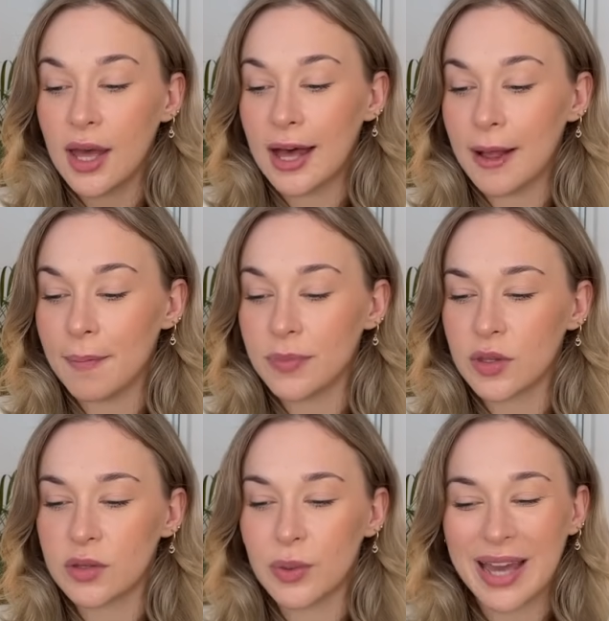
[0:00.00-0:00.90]
Um,
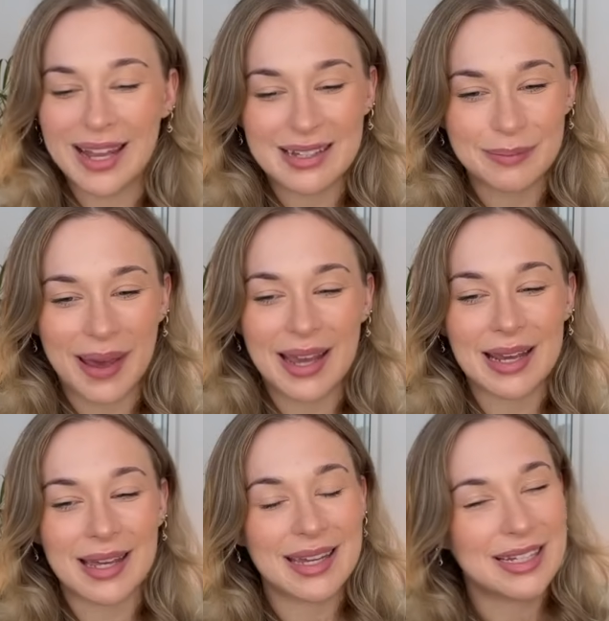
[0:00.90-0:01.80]
we're getting
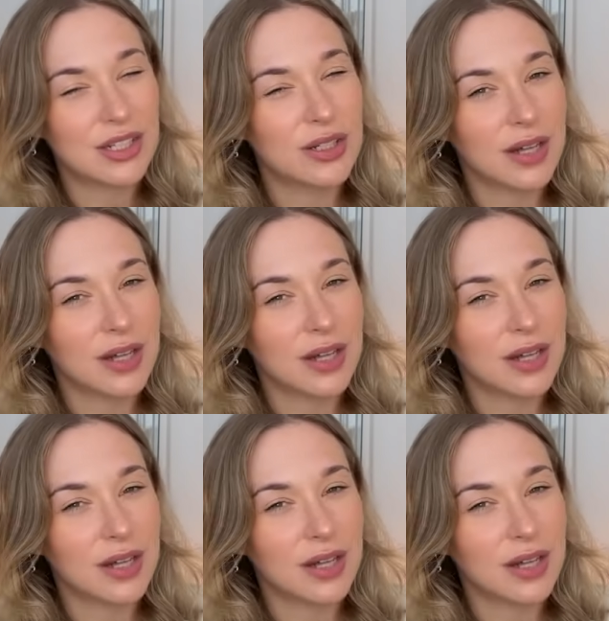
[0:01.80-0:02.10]
back into